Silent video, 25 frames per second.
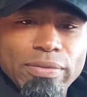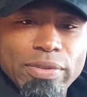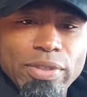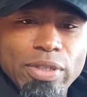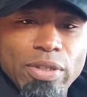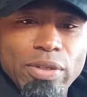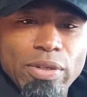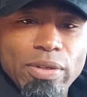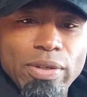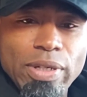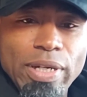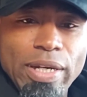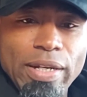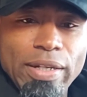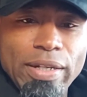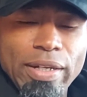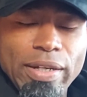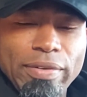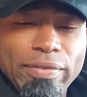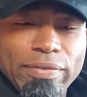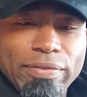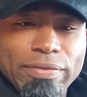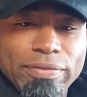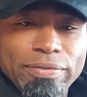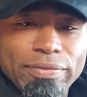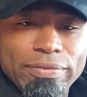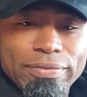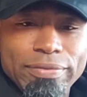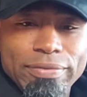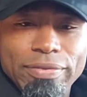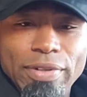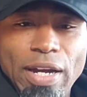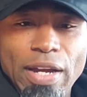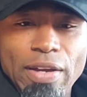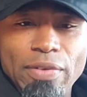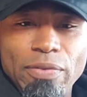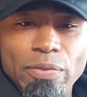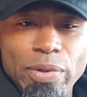You know, I had like
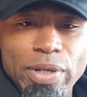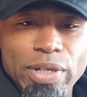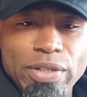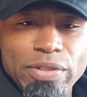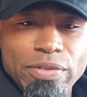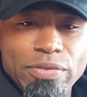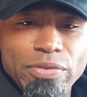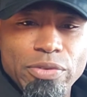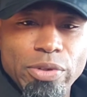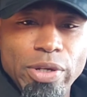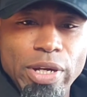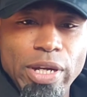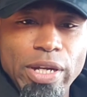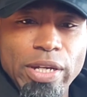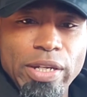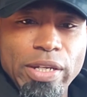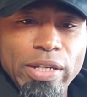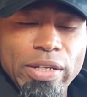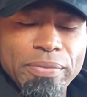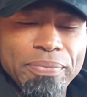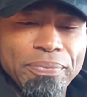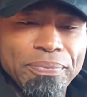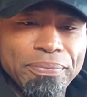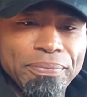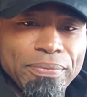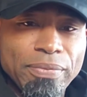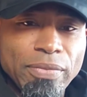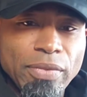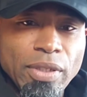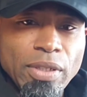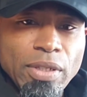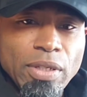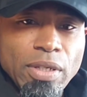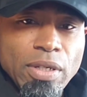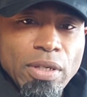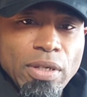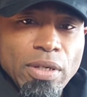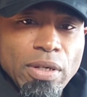5 weeks of training
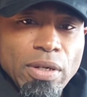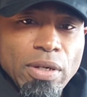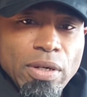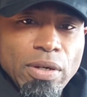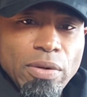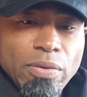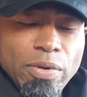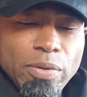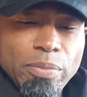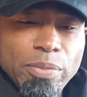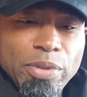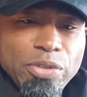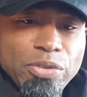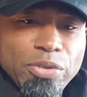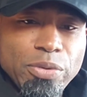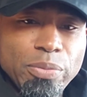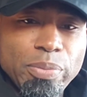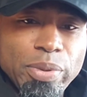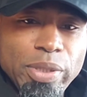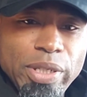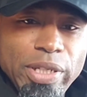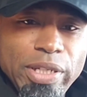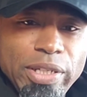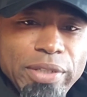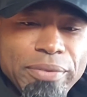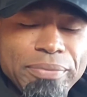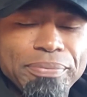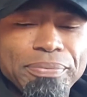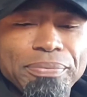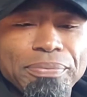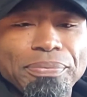with Mr. P,